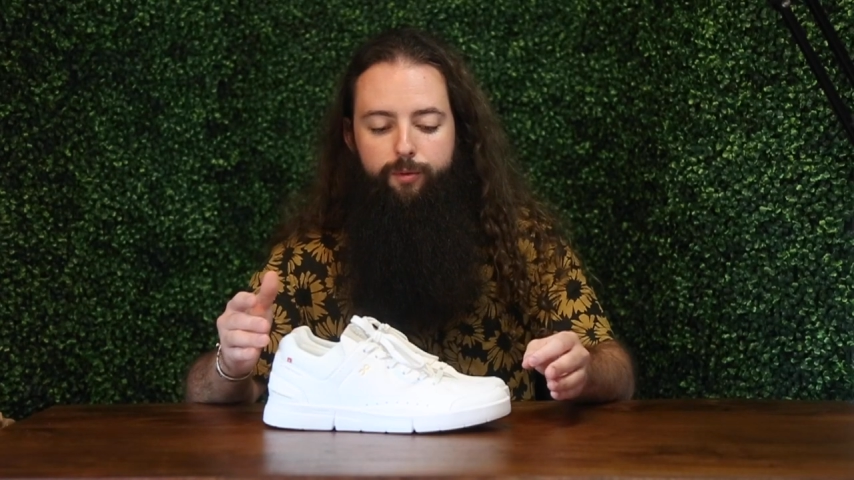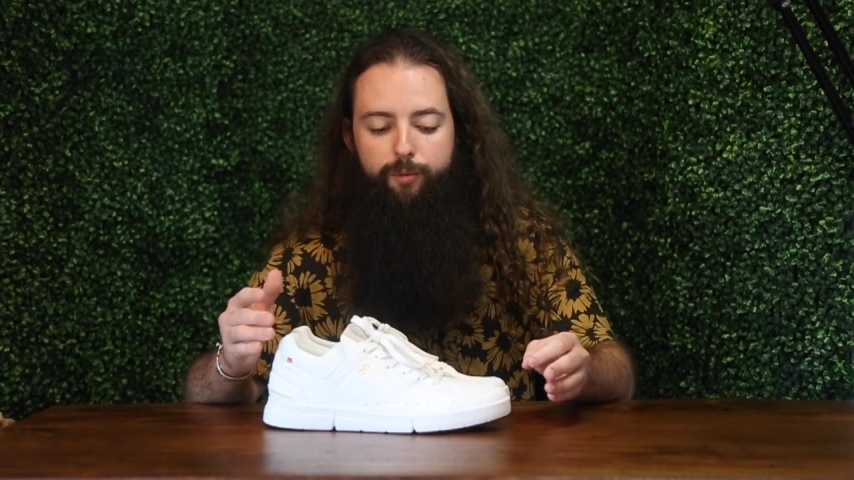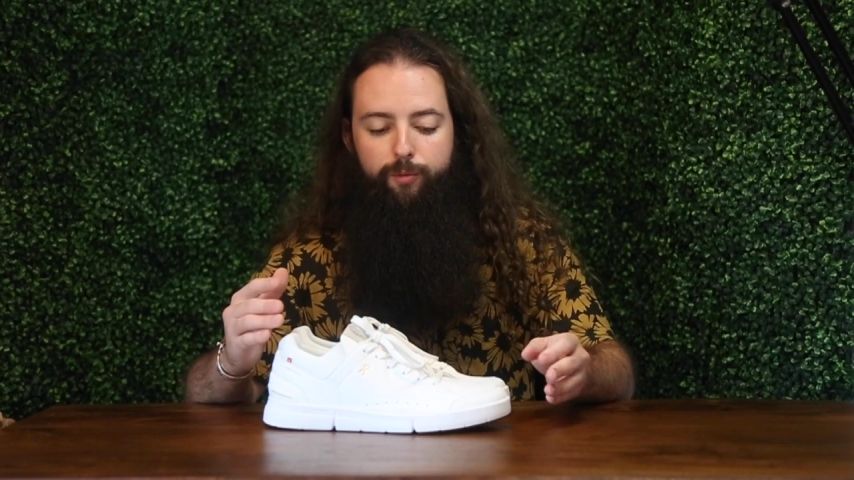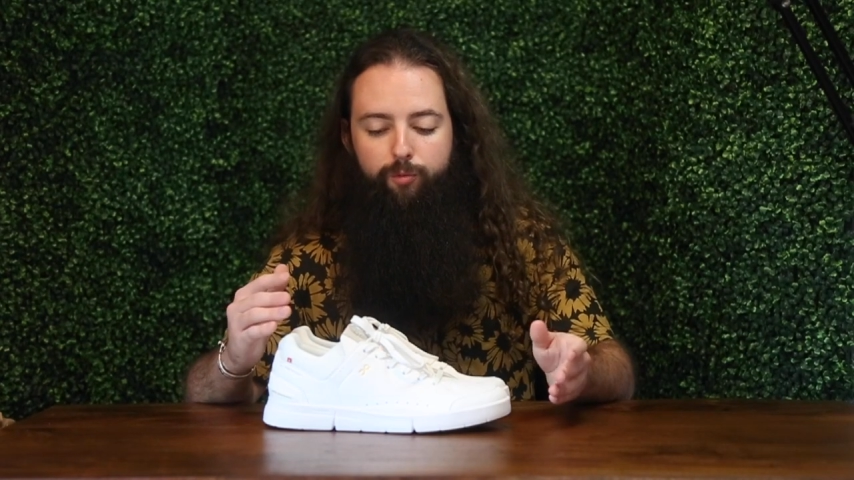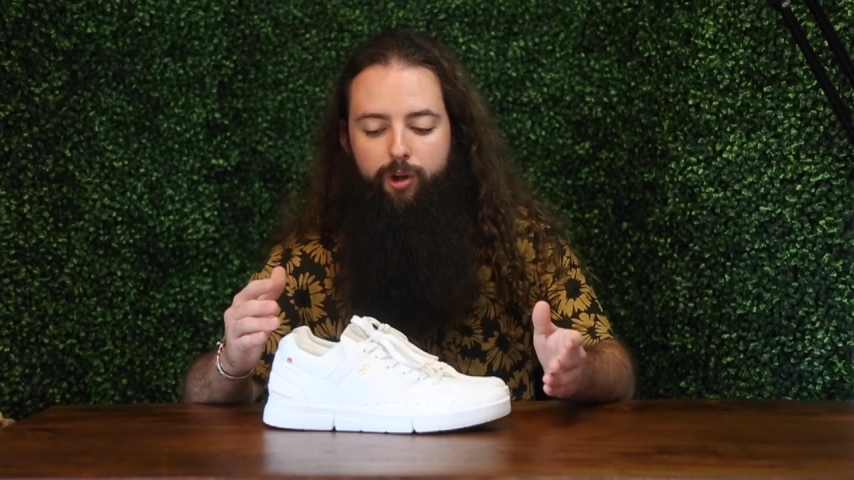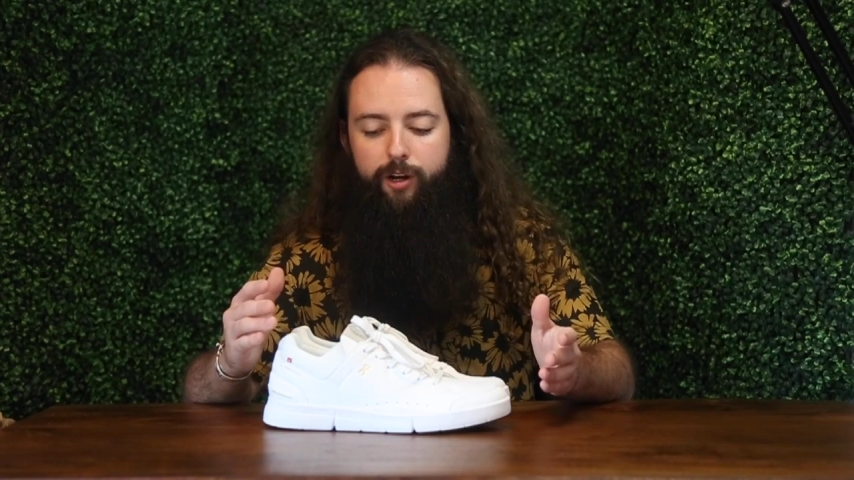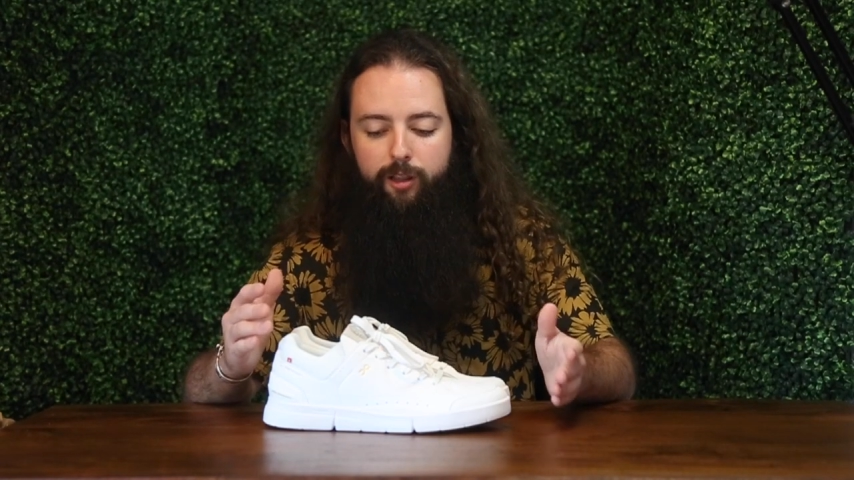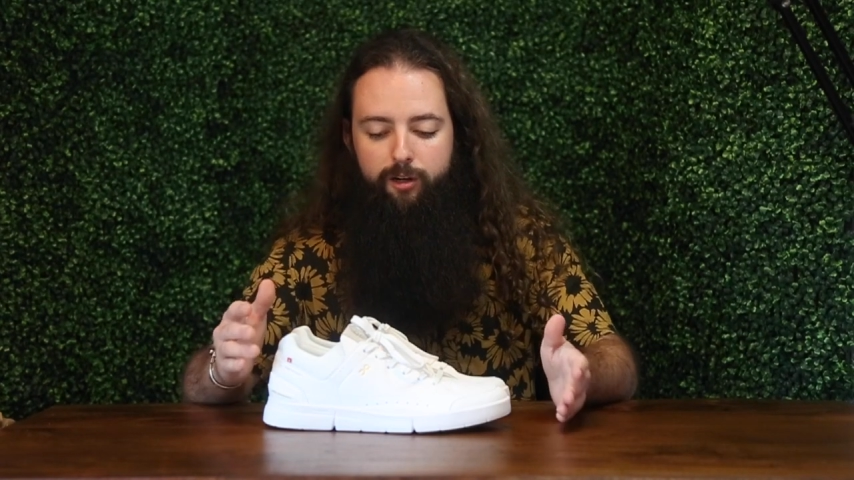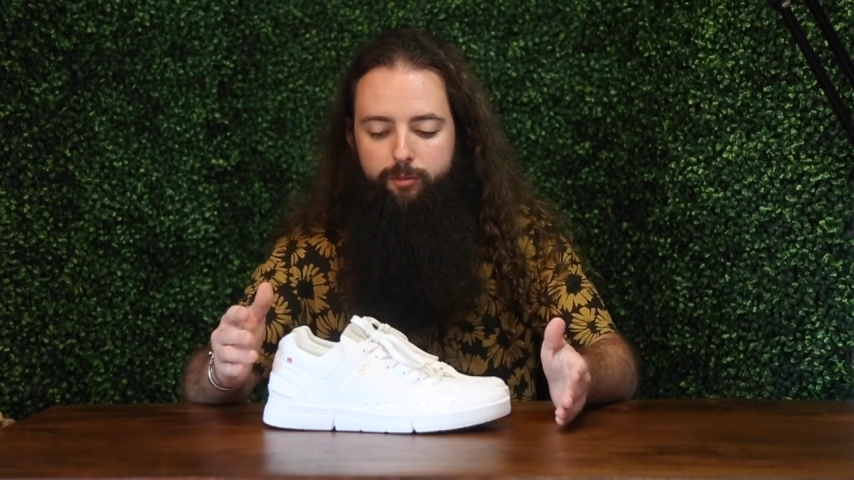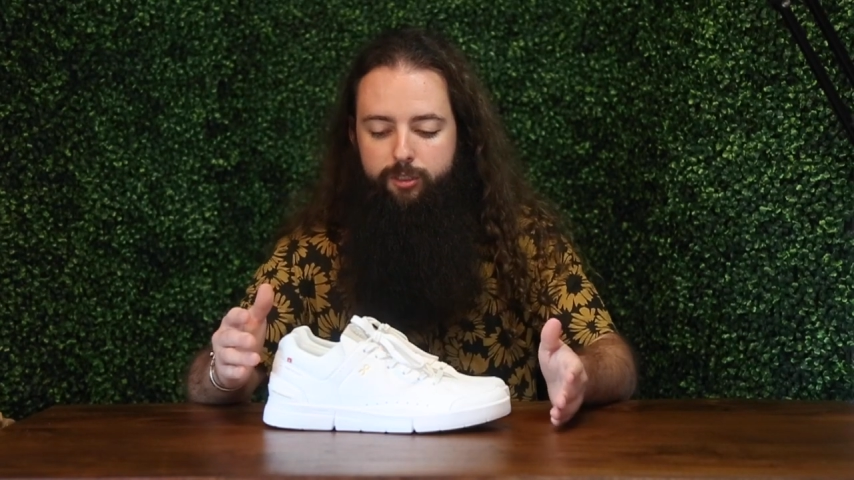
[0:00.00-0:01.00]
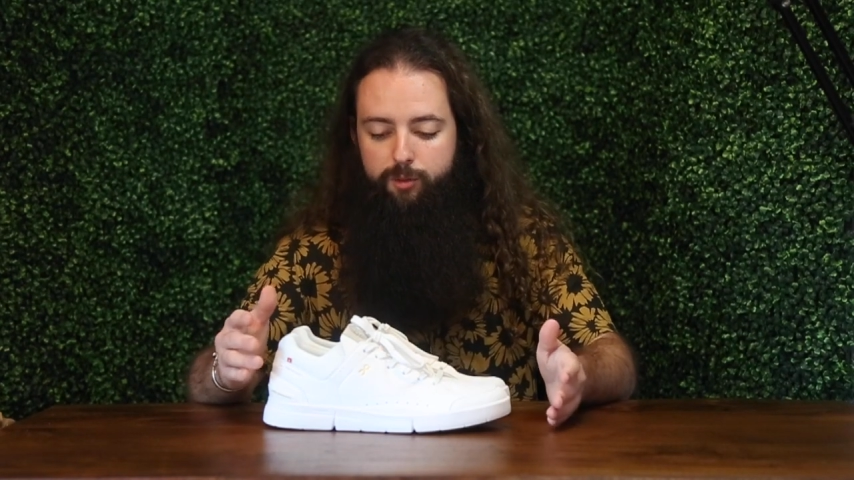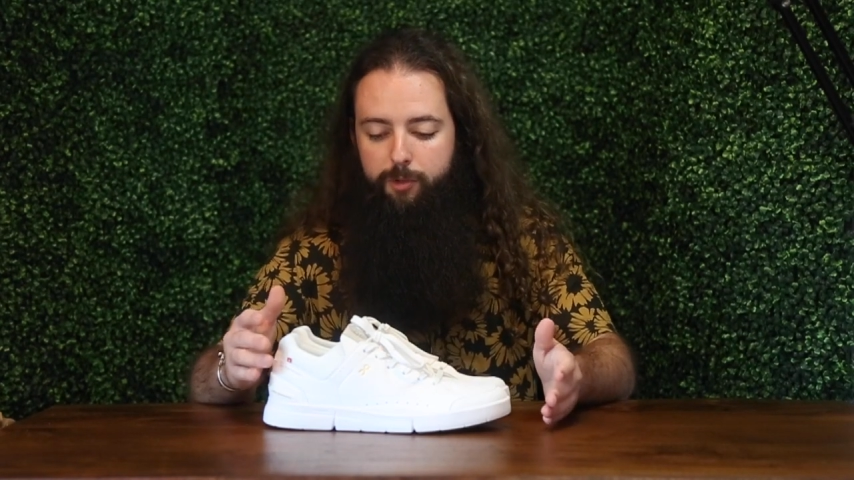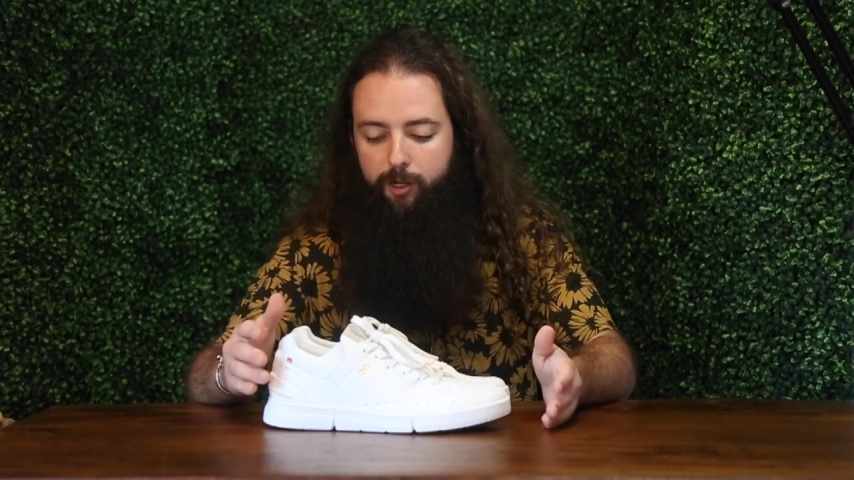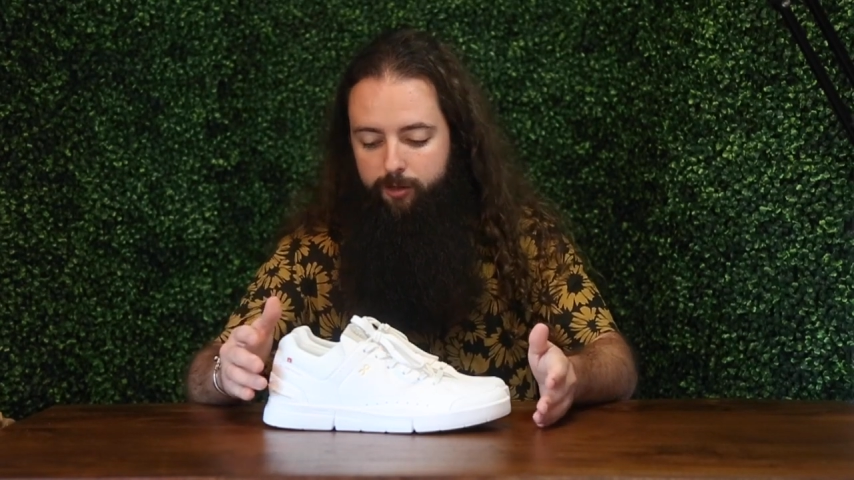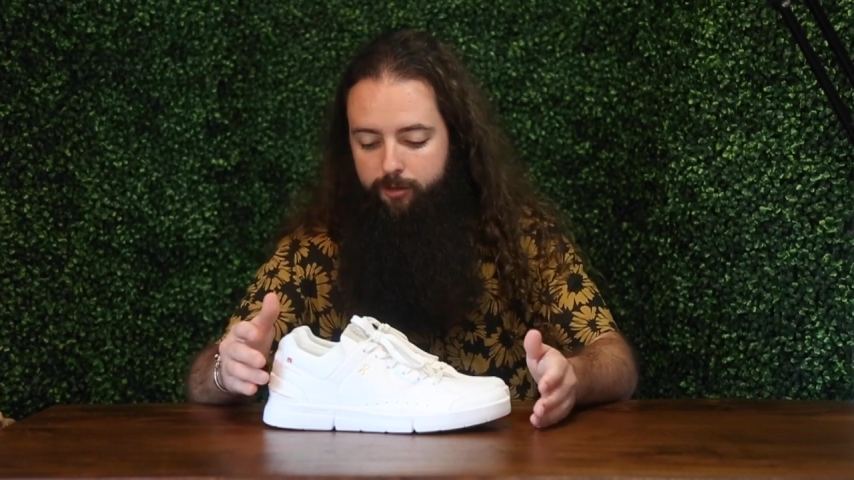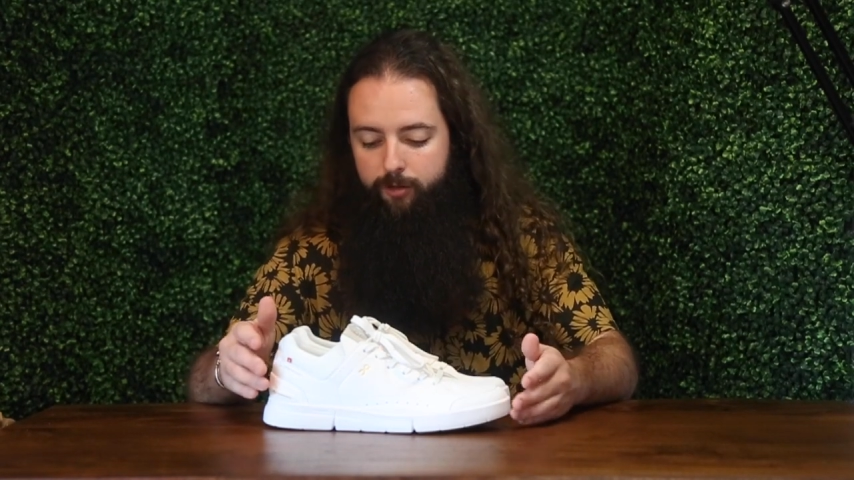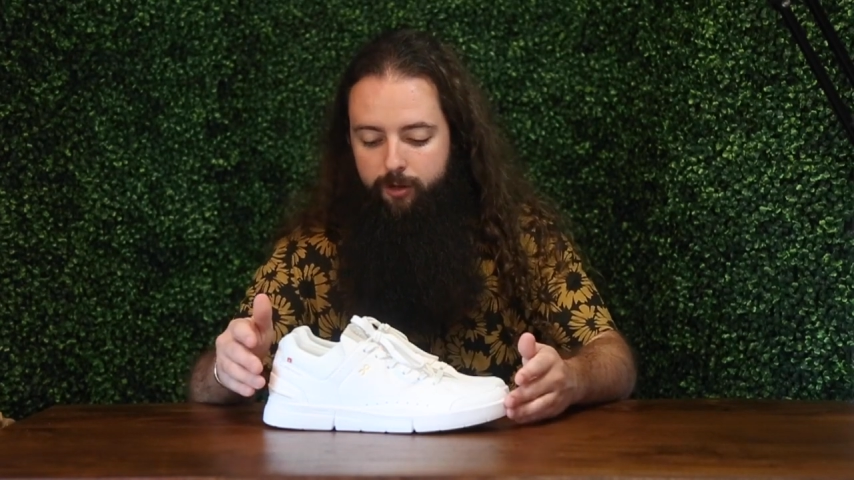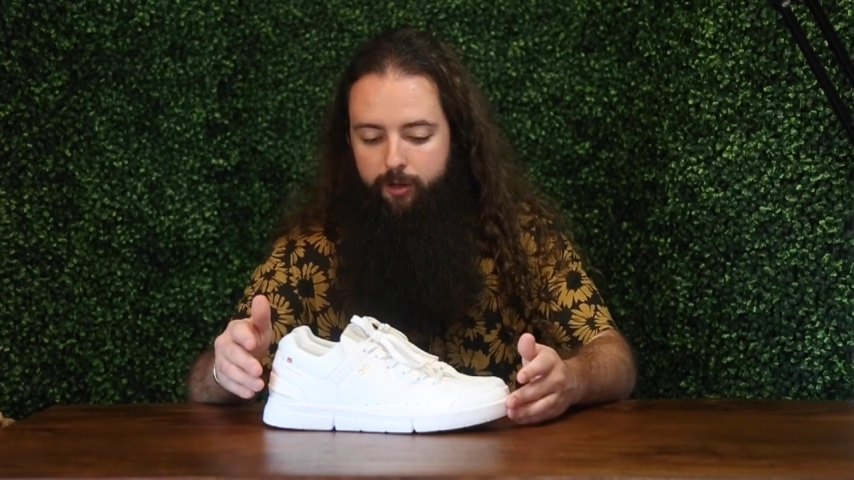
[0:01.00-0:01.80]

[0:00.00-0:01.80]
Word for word: run a little bit smaller.